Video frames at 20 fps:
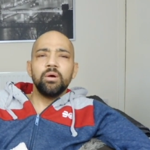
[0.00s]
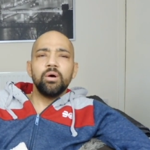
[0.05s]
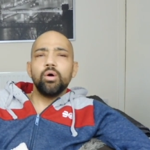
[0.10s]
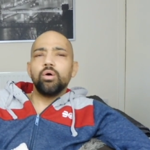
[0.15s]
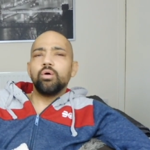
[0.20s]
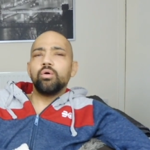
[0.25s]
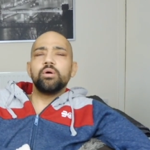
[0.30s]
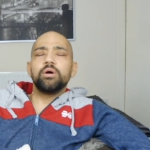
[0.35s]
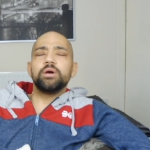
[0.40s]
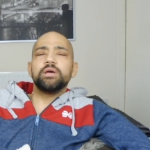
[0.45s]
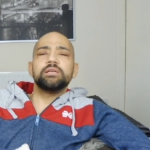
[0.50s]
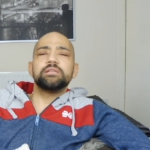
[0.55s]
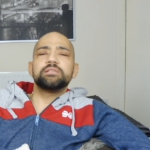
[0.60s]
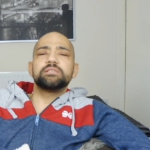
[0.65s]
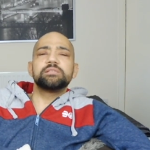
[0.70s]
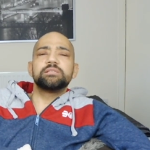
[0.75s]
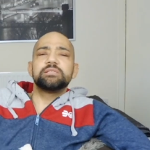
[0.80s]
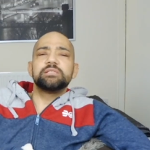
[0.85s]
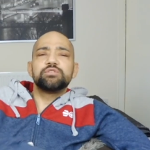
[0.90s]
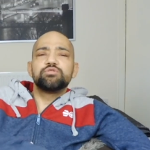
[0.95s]
oh,
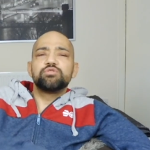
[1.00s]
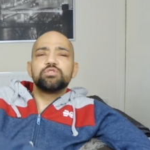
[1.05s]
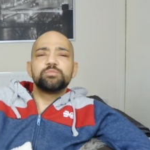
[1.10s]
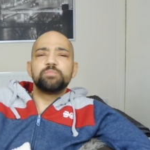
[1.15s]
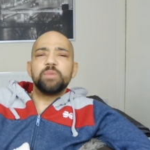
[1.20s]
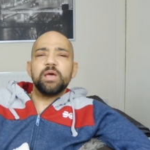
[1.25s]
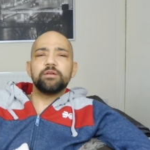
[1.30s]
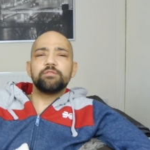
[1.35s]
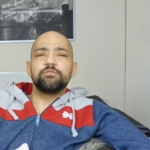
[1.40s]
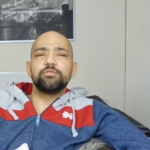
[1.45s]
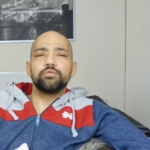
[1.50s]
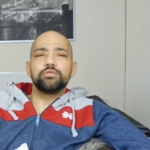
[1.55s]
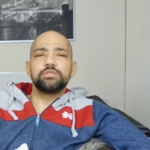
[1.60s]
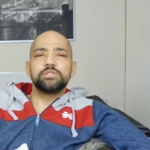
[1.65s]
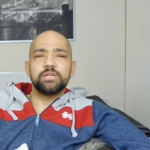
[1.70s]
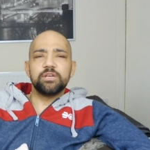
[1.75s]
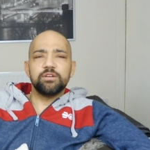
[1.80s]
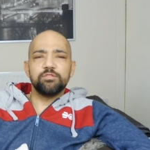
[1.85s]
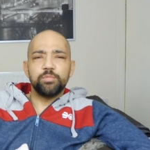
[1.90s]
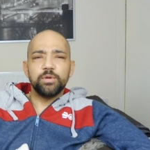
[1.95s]
it's disrespectful to
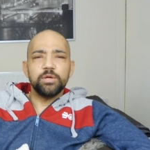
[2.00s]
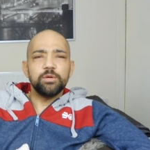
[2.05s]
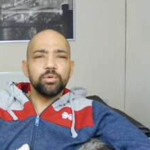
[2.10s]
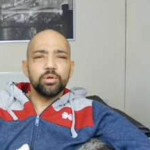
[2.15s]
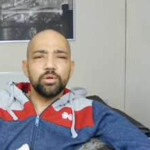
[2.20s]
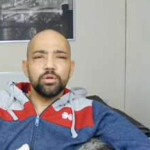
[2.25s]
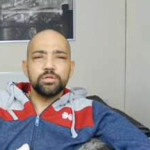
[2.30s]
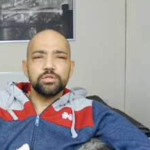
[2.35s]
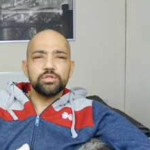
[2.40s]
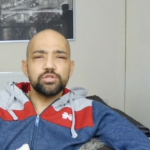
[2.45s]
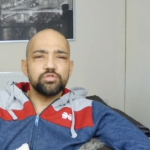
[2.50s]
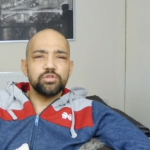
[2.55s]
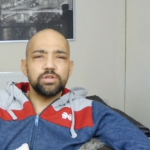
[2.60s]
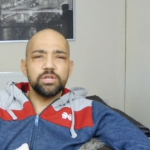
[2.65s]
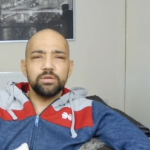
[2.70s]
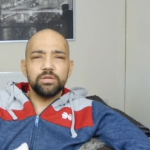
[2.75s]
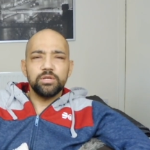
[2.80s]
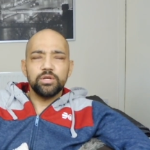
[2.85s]
give people on the street,